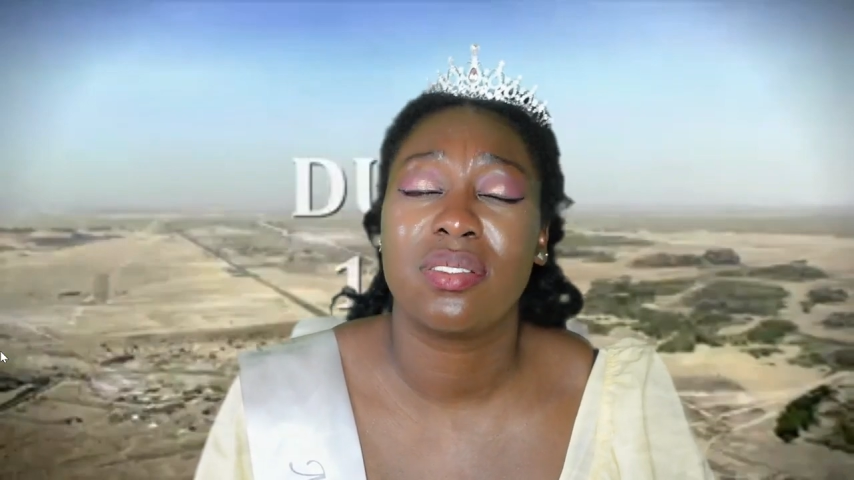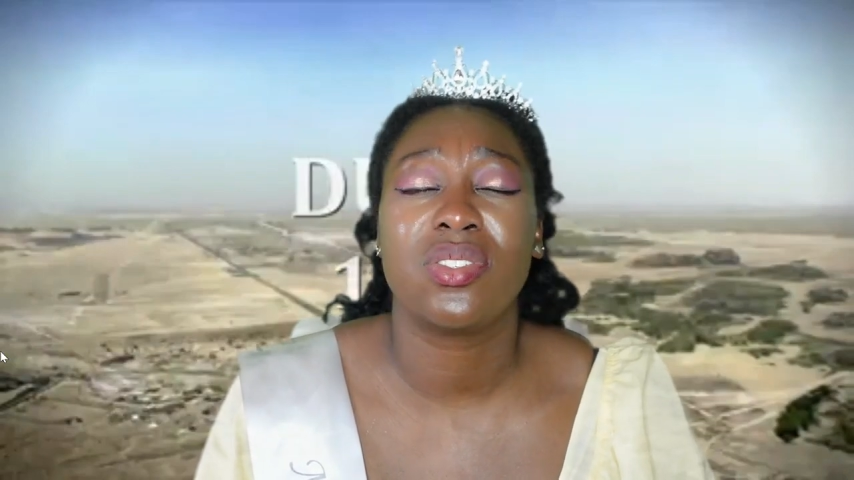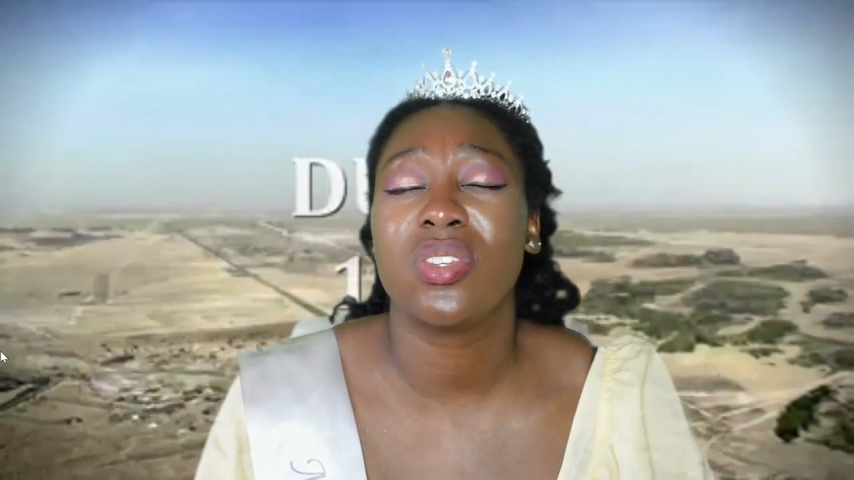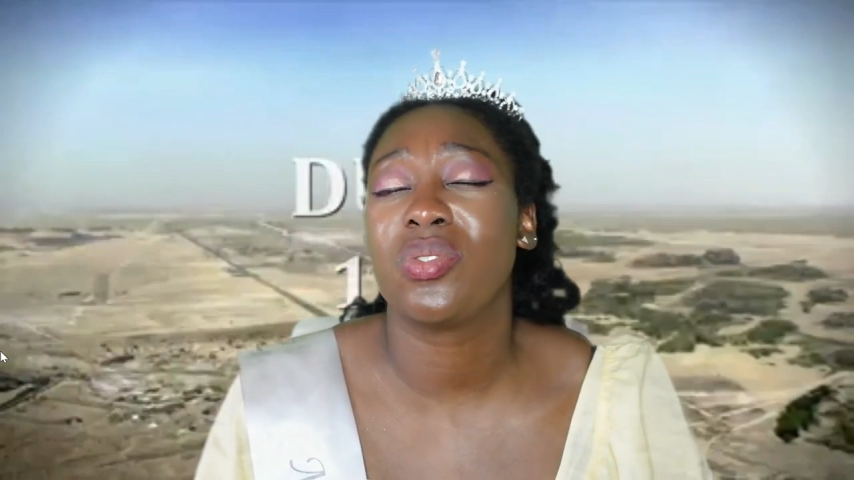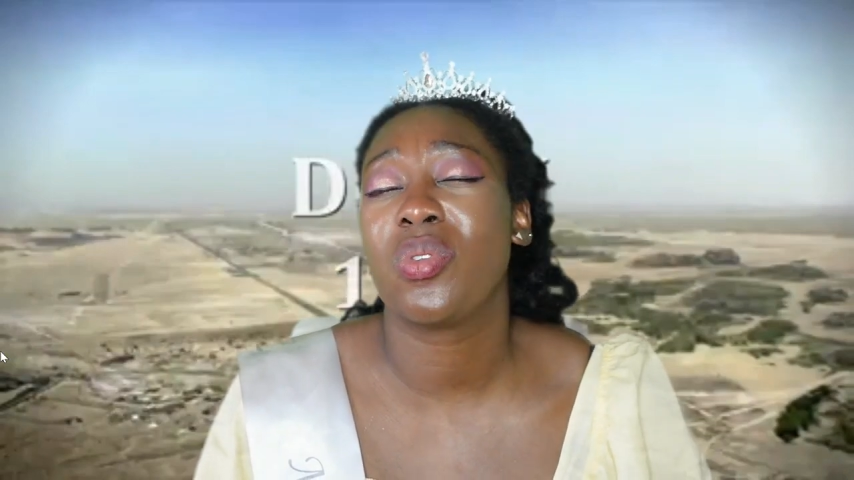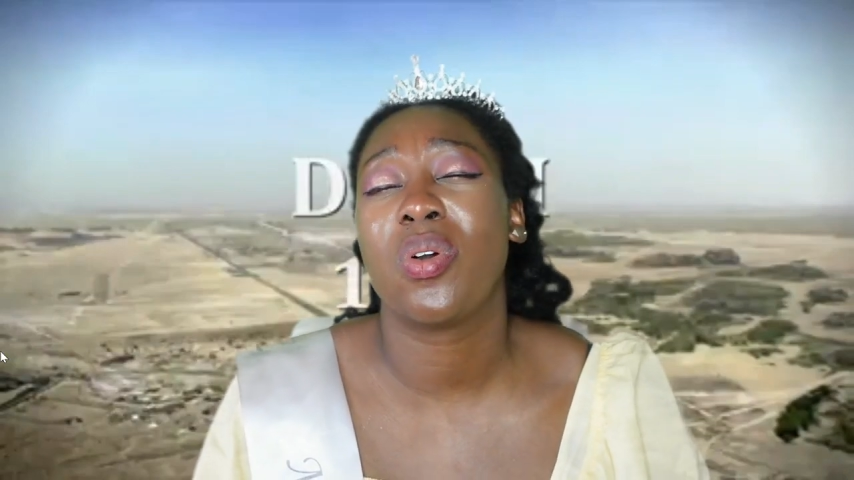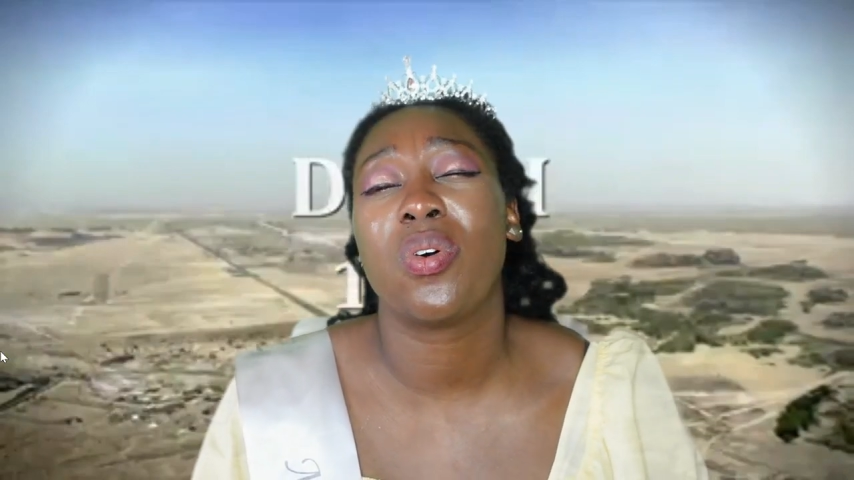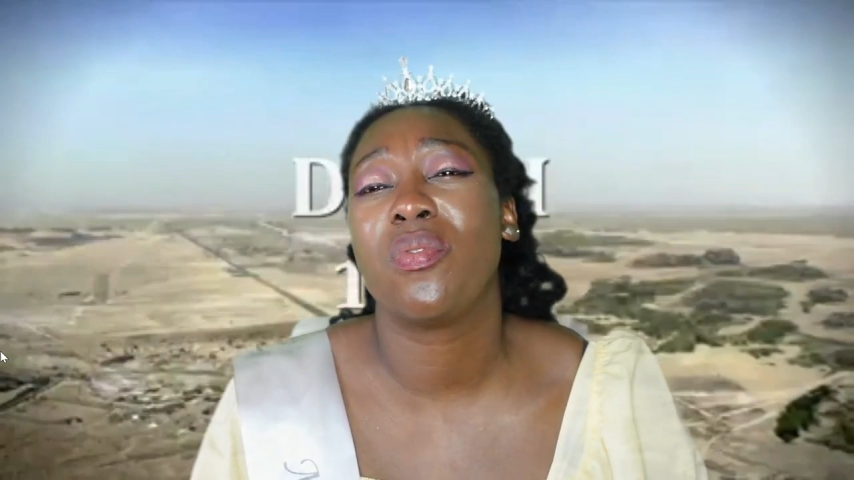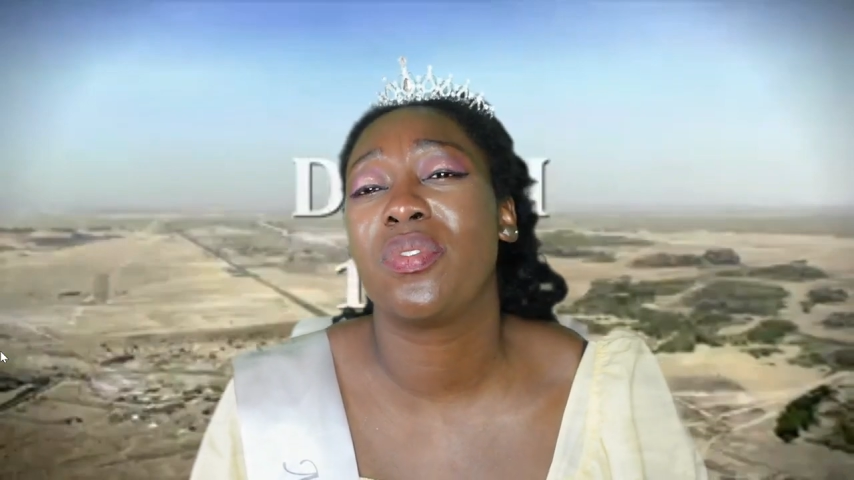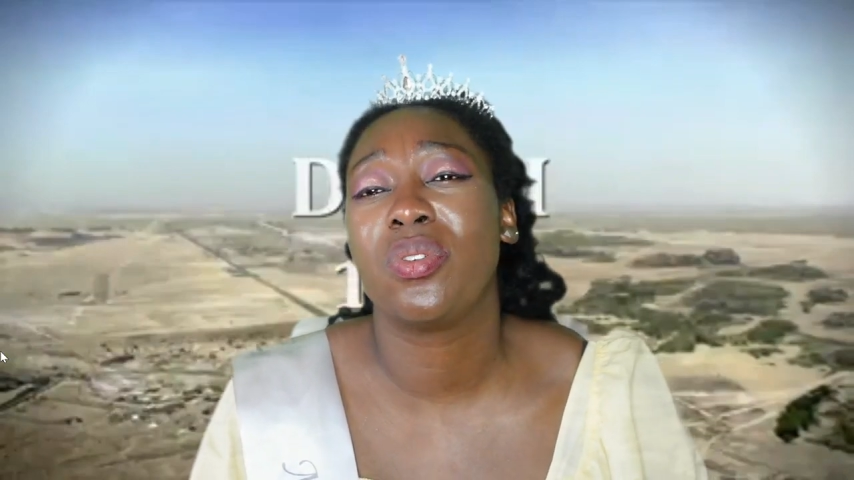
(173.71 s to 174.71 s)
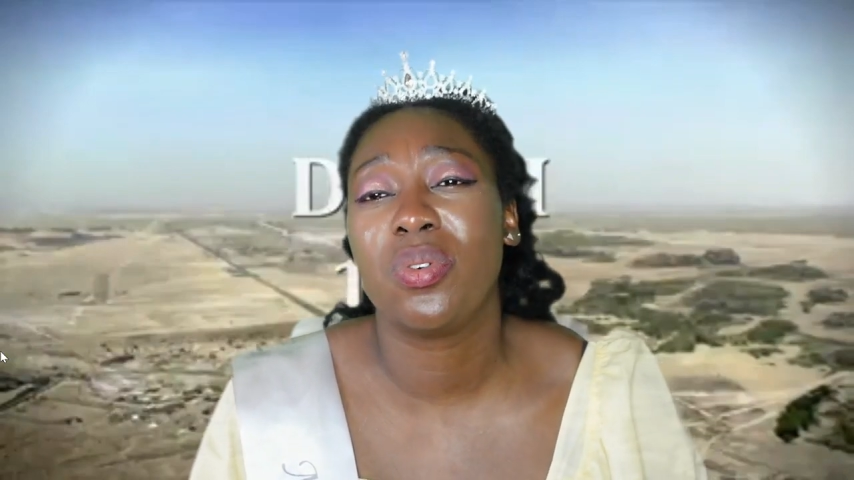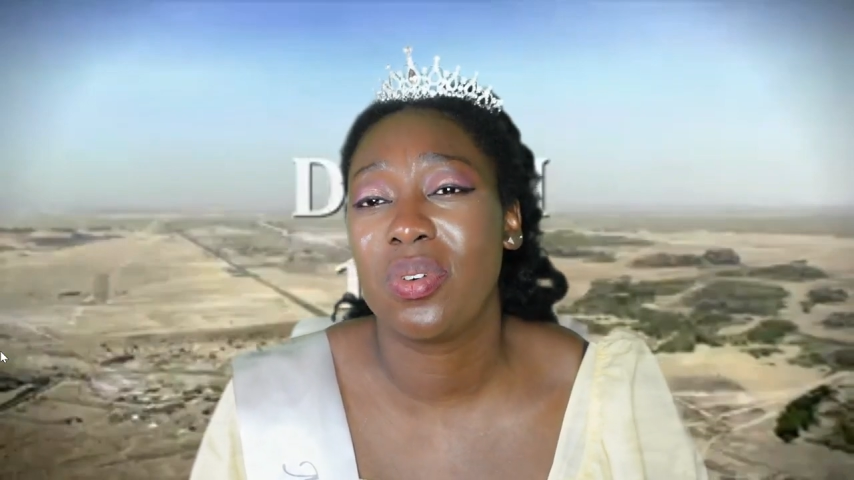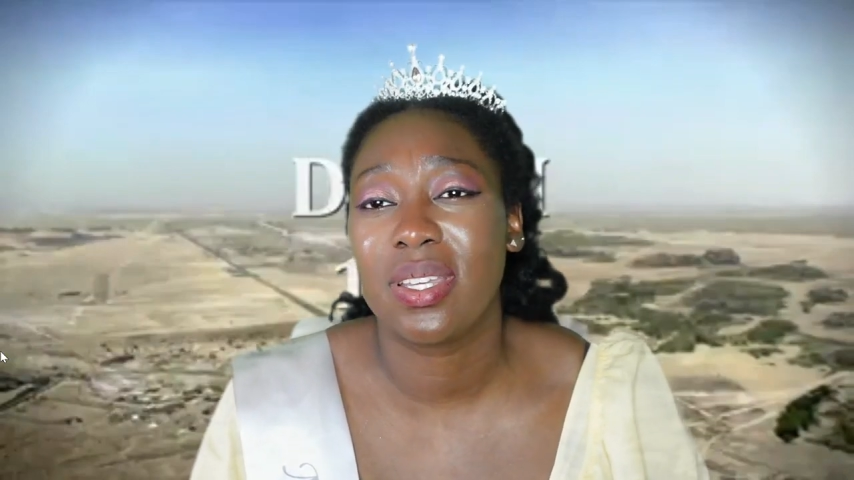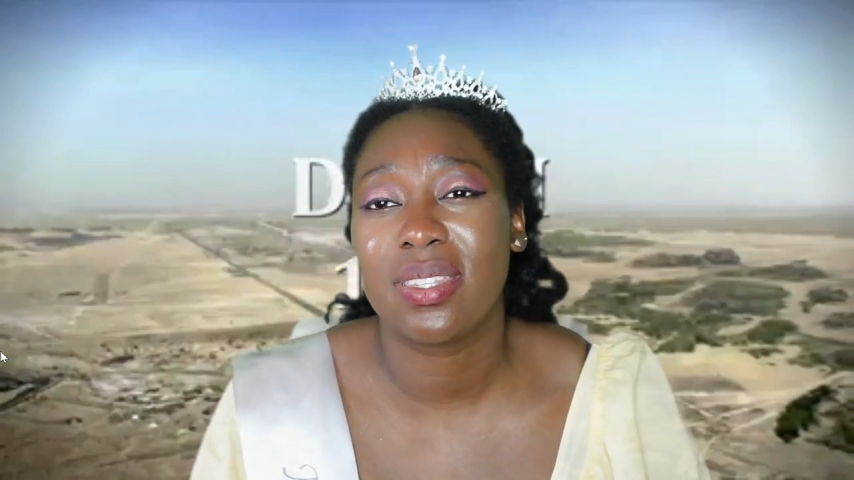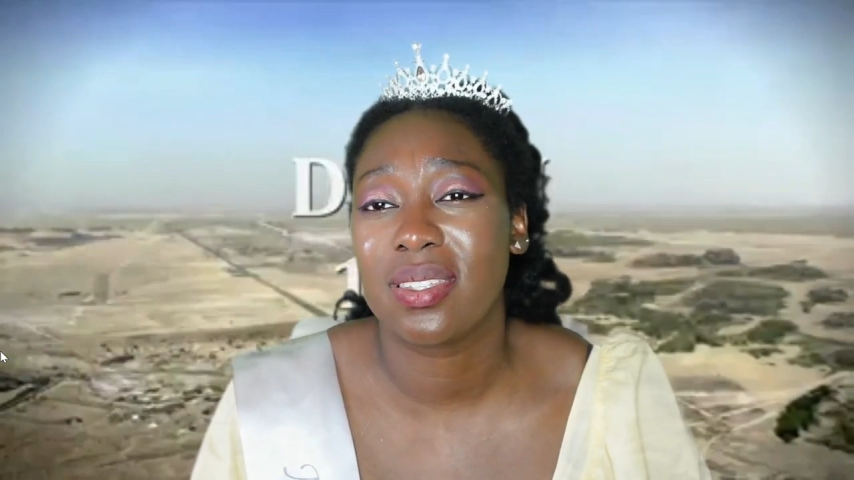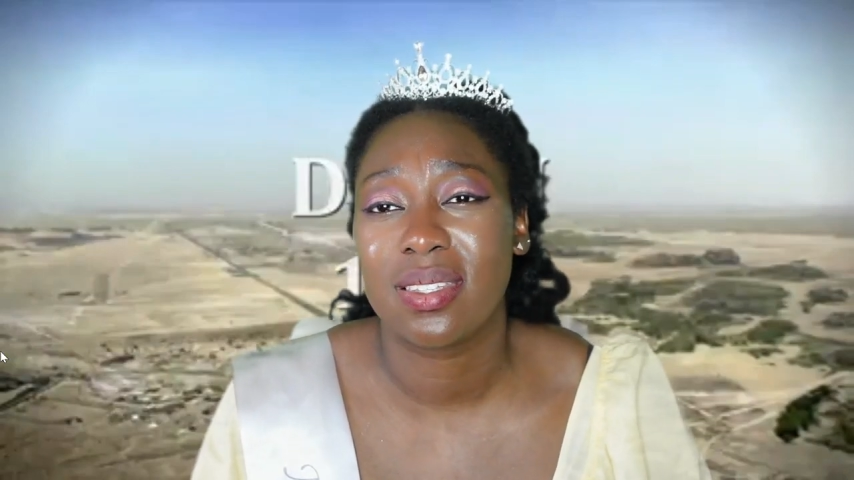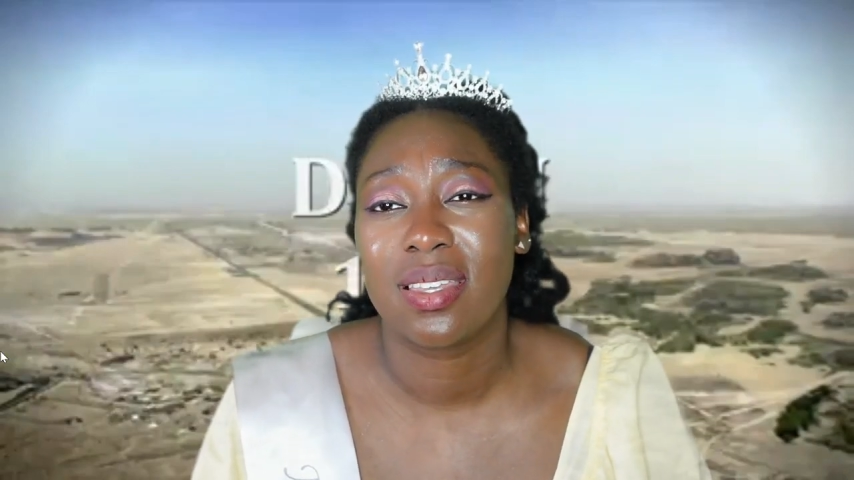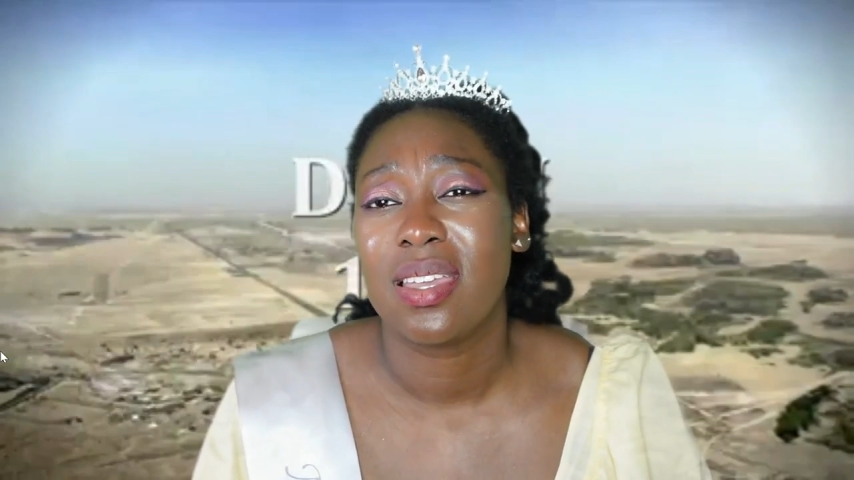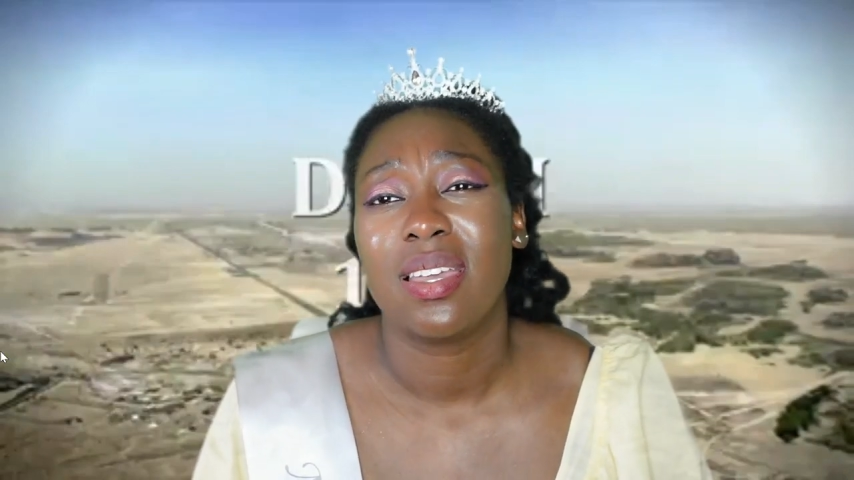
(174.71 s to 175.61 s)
just don't overdo it.